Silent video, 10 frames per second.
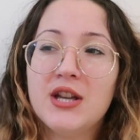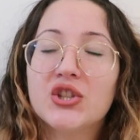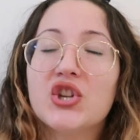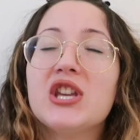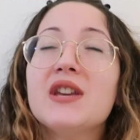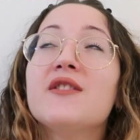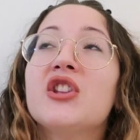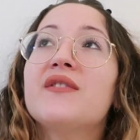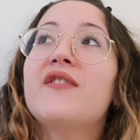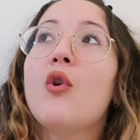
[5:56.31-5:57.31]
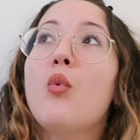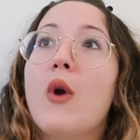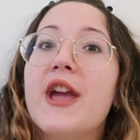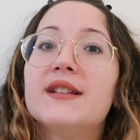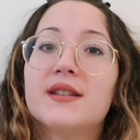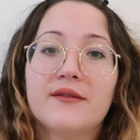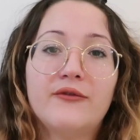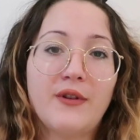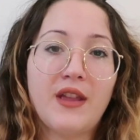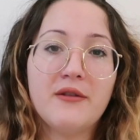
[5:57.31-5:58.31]
So even if I waited
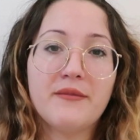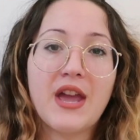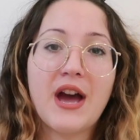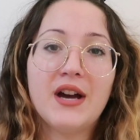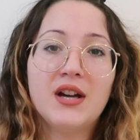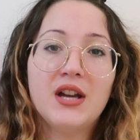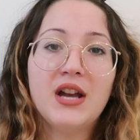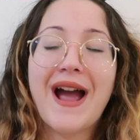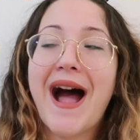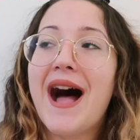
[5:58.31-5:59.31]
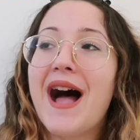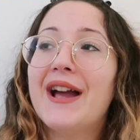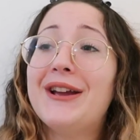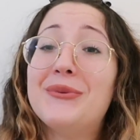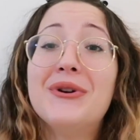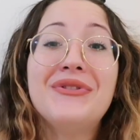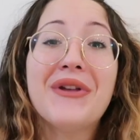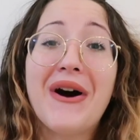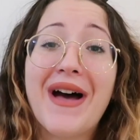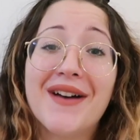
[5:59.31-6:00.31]
for them, yeah, I would
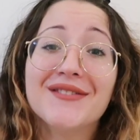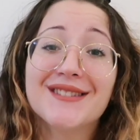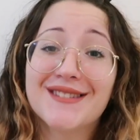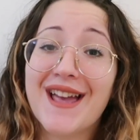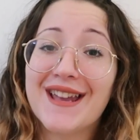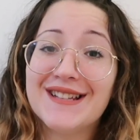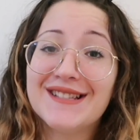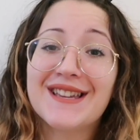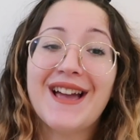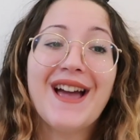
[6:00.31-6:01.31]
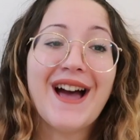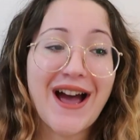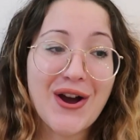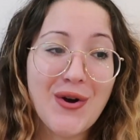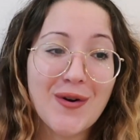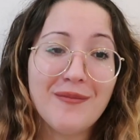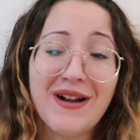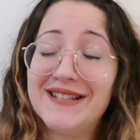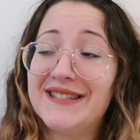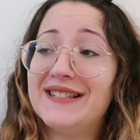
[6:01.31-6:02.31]
not have stayed at home
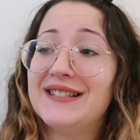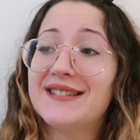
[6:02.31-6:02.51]
until